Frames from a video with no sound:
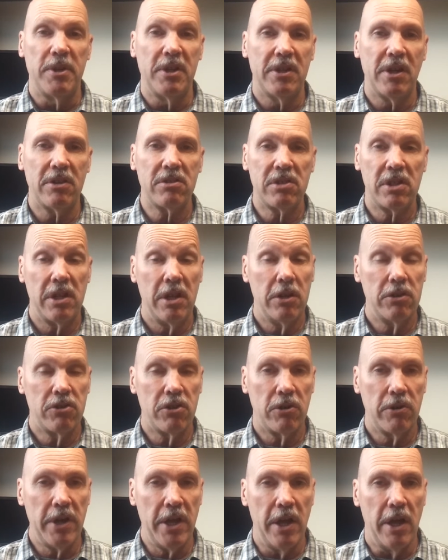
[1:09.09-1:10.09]
He doesn't
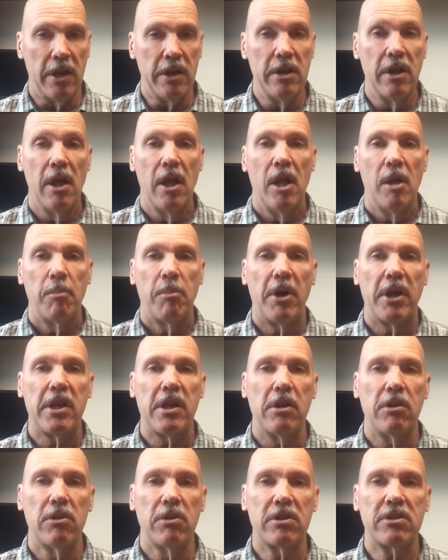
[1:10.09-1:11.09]
enter in, but
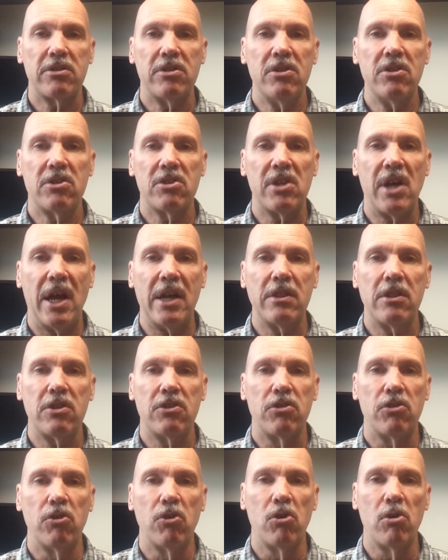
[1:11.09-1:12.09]
he looks inside the
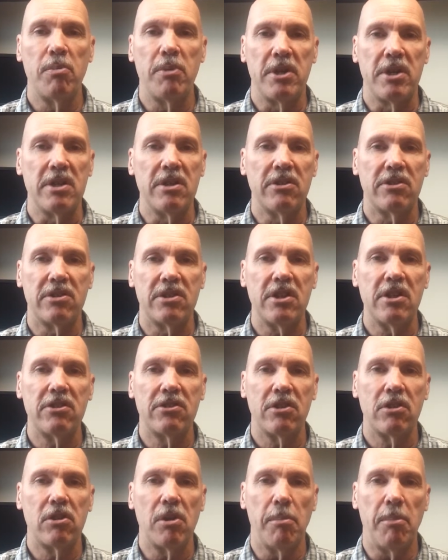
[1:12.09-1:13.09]
tomb and he
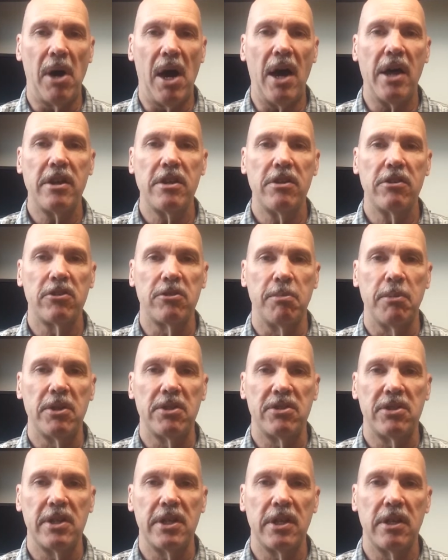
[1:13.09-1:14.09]
sees that the body is
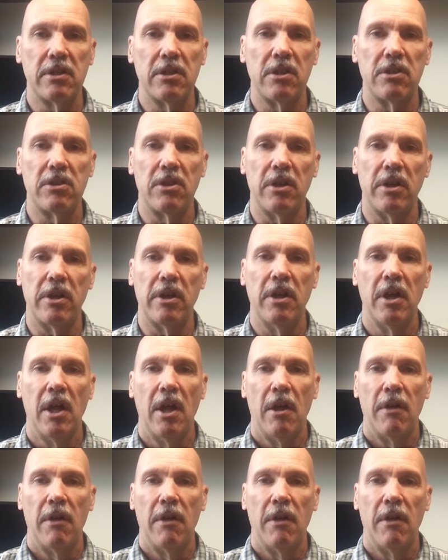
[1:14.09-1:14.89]
missing and that